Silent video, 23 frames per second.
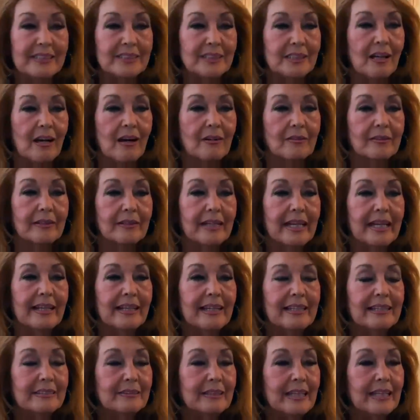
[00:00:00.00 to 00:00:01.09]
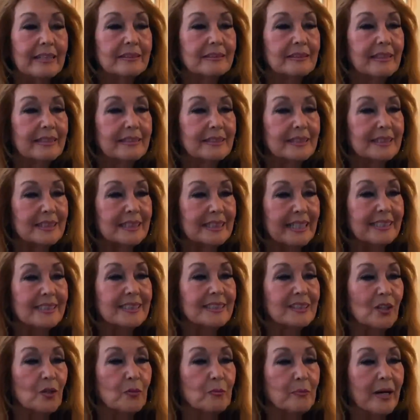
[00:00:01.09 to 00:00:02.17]
that song, and it
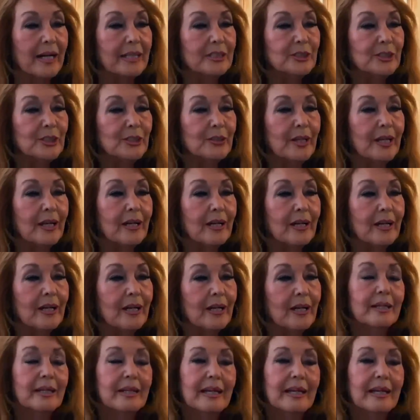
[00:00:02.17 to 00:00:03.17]
says so much, you know.